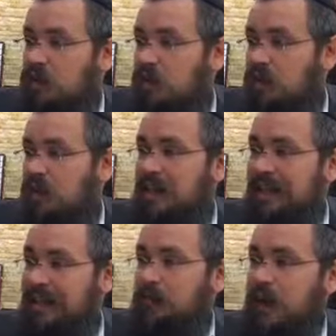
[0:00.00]
it
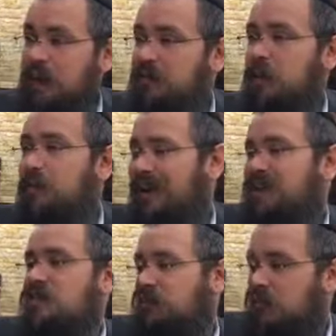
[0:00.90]
kind of
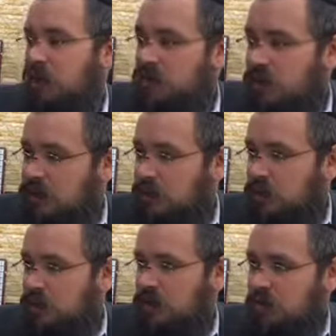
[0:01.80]
compels the father, as it
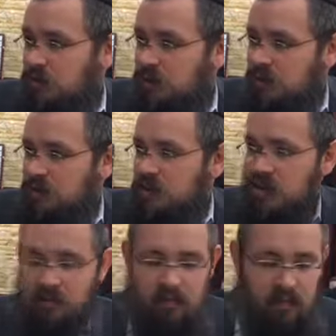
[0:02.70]
were, to love the
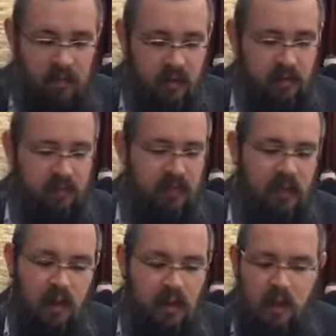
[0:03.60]
son, right?
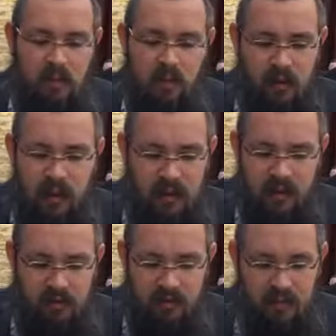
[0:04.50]
But
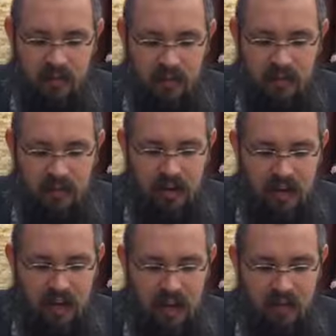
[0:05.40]
really, you could
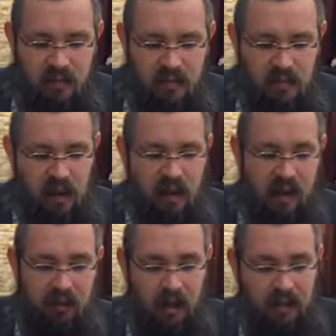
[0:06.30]
say,
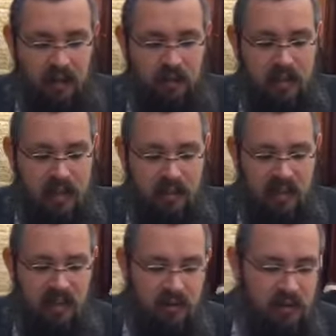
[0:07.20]
and the Rebbe says it
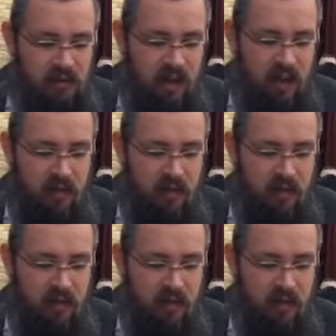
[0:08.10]
here as well,